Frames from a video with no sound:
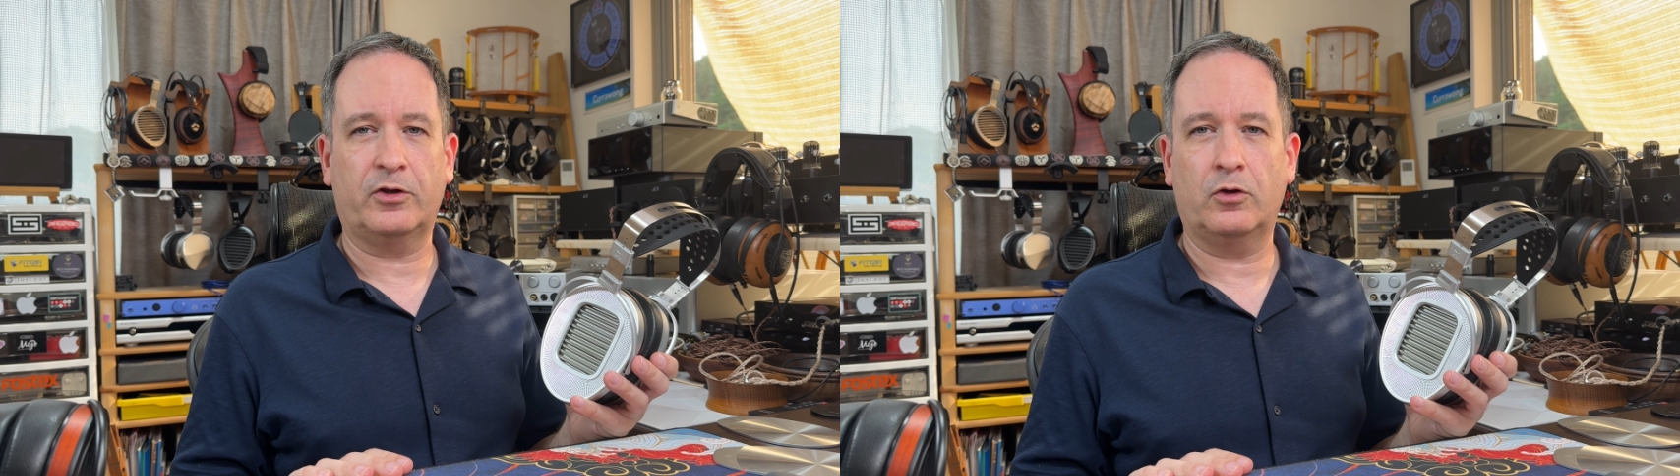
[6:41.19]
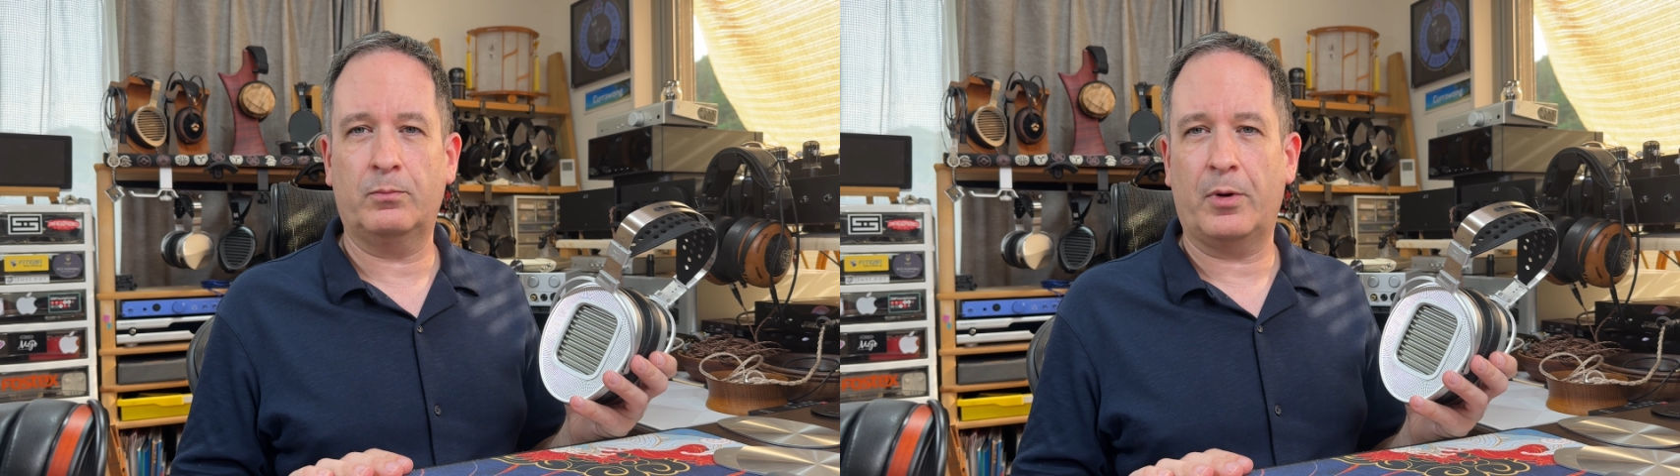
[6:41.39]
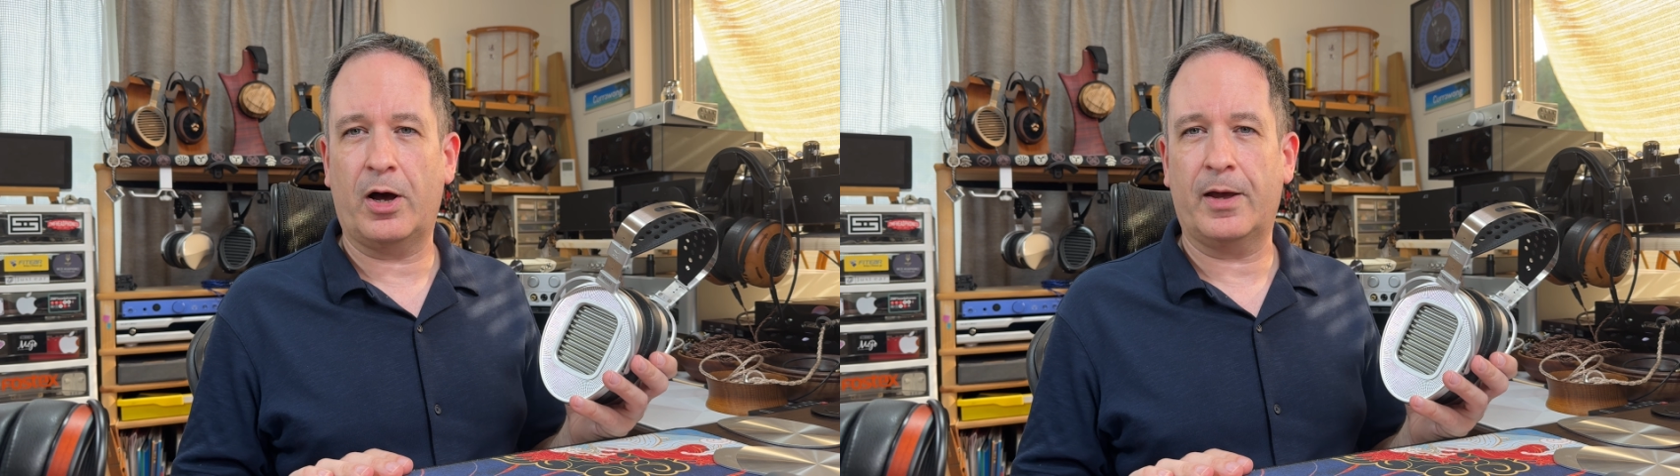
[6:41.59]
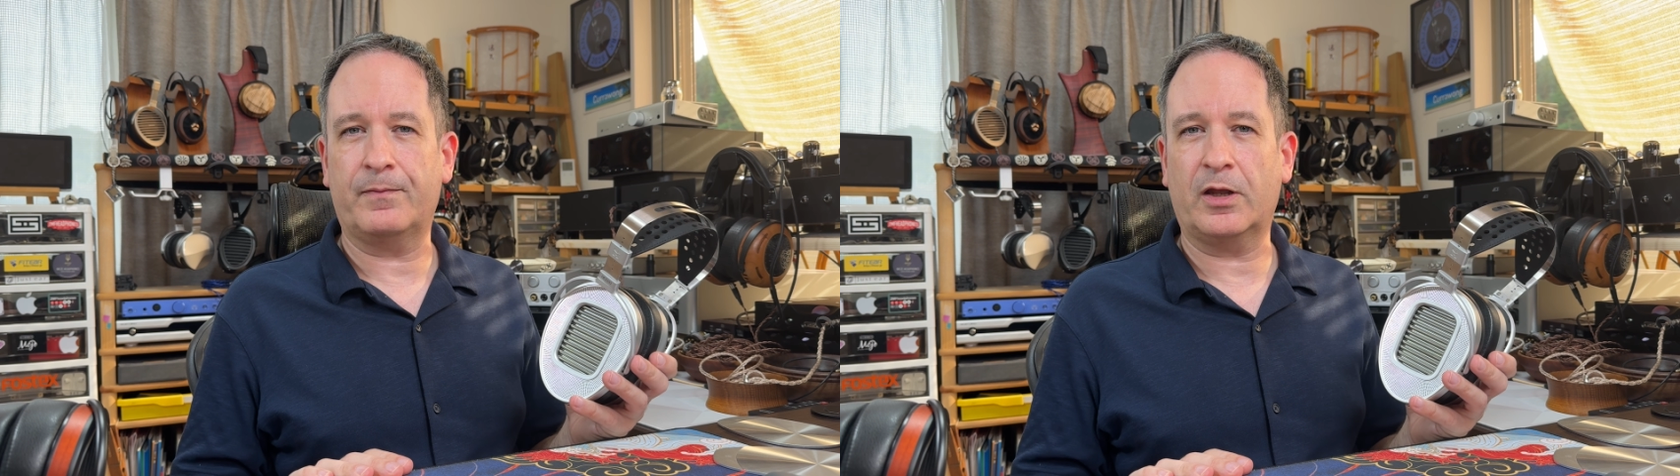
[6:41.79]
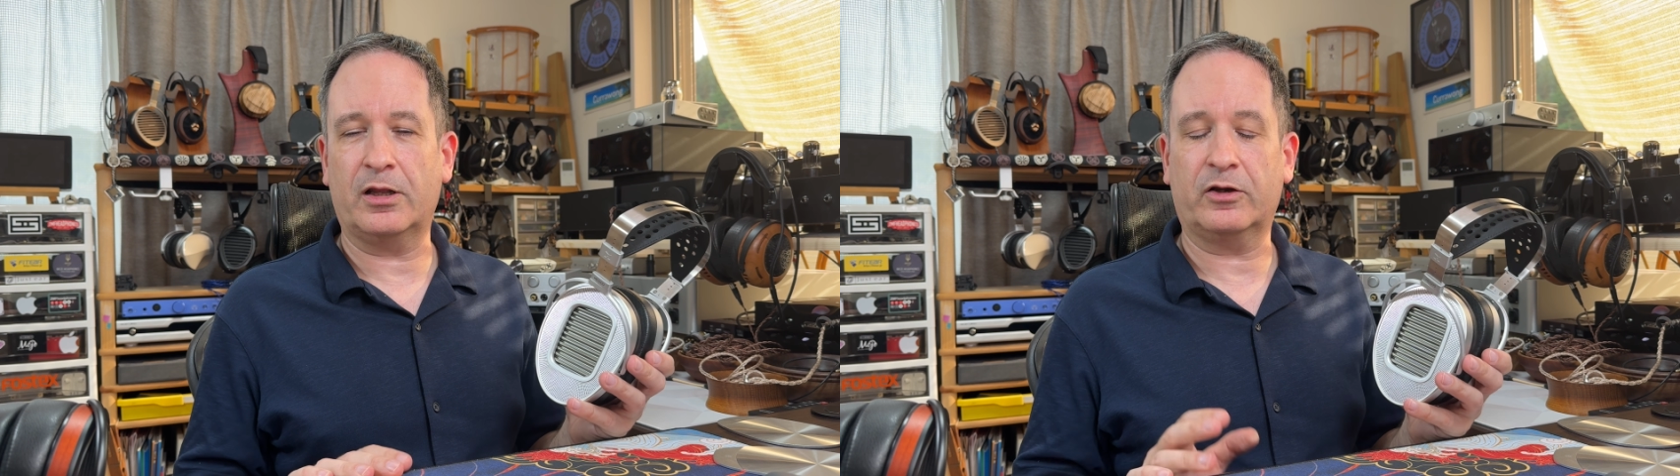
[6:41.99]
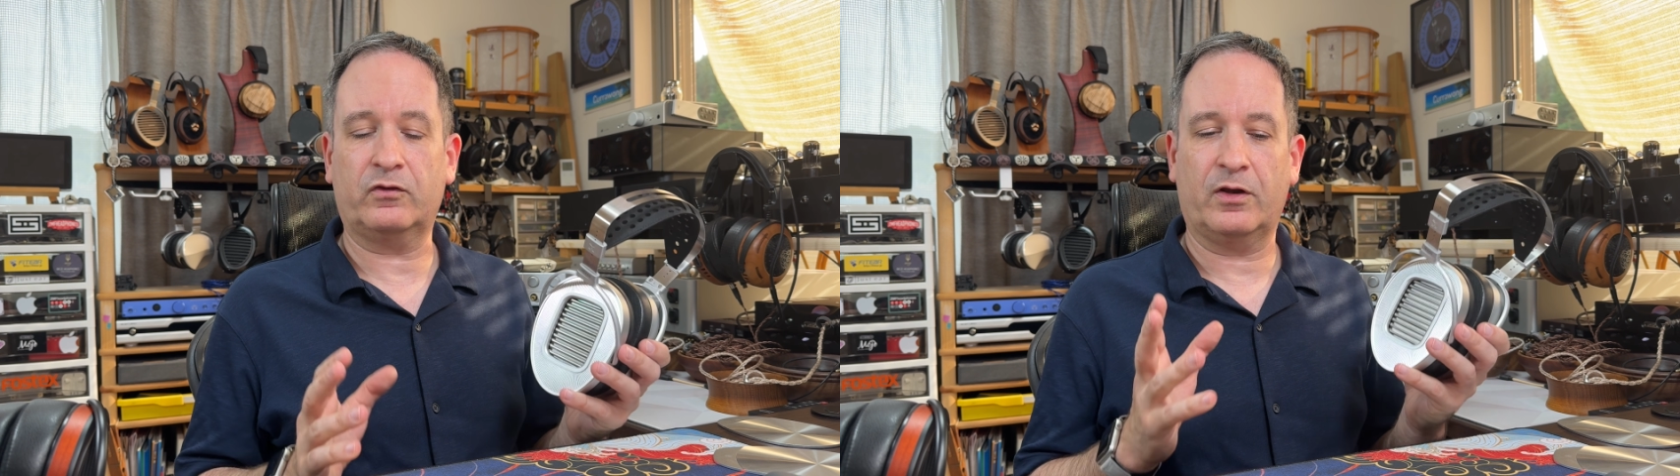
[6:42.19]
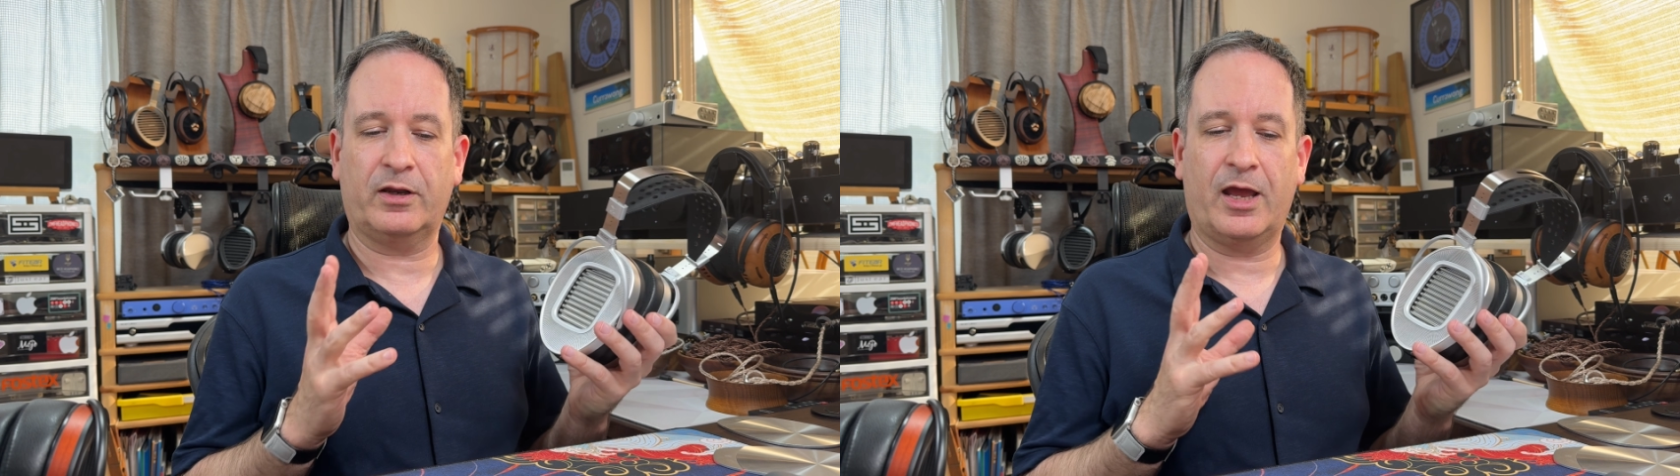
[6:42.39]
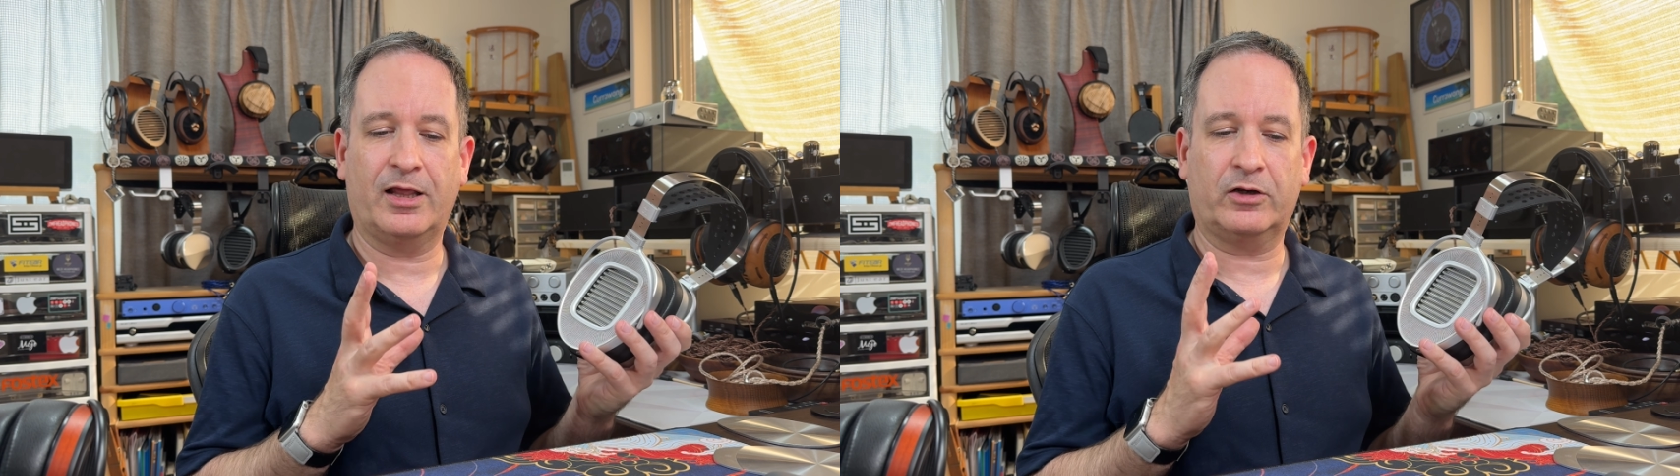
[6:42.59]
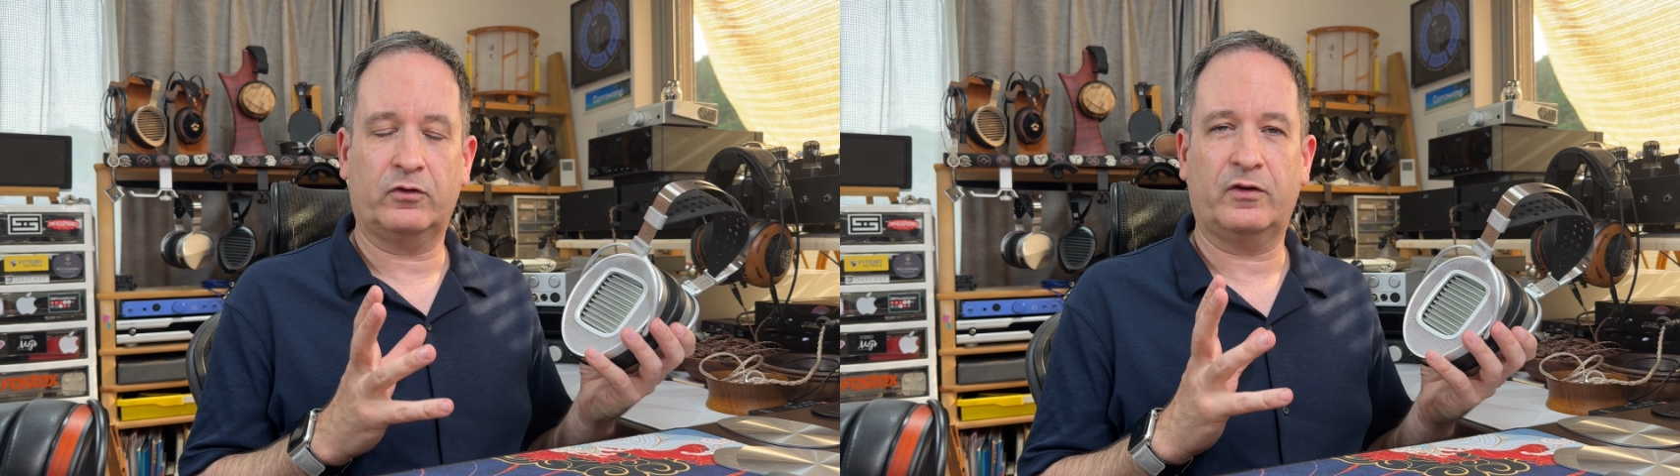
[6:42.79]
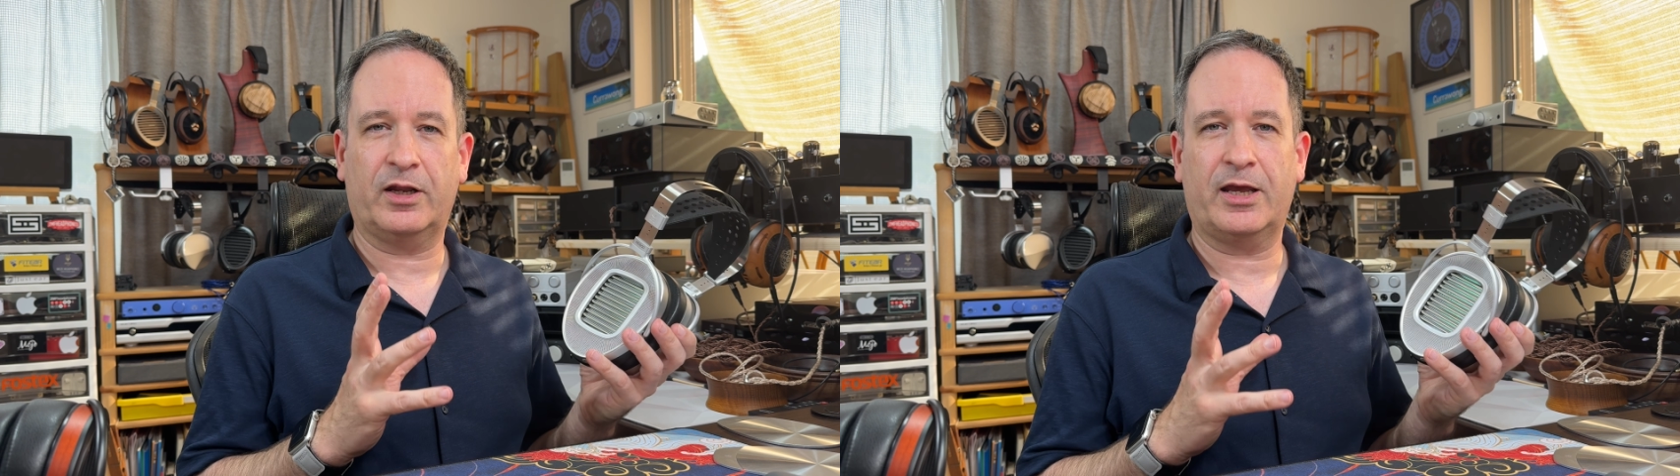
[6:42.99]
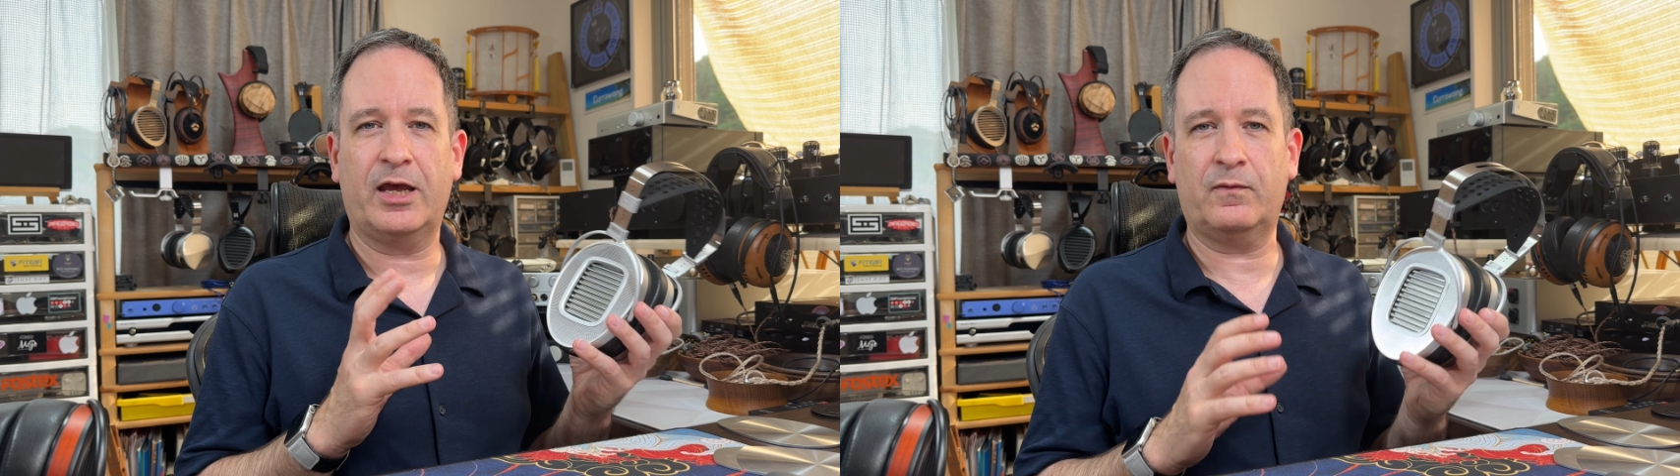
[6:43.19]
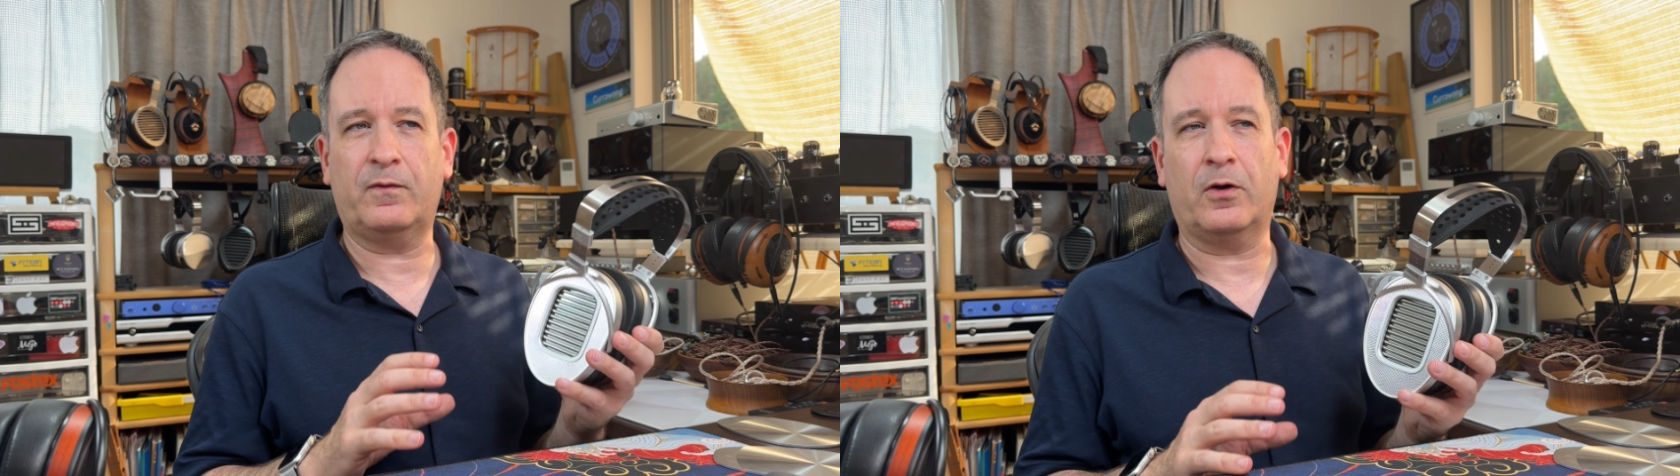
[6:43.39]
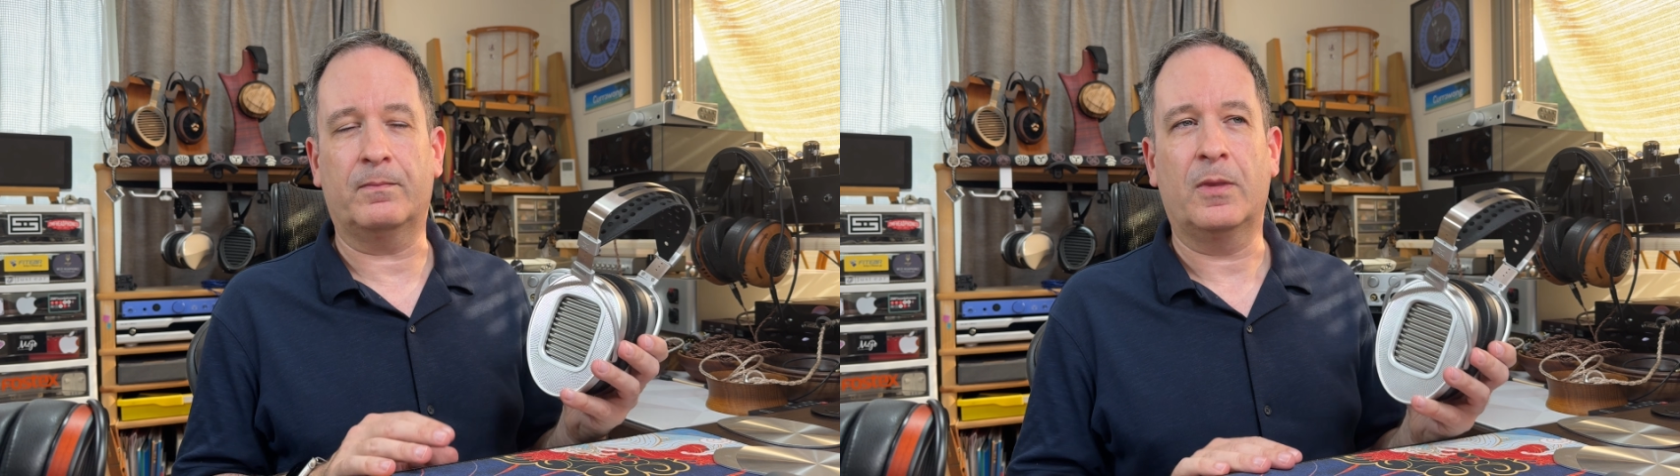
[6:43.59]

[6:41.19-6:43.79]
you'd buy an electrostatic headphone.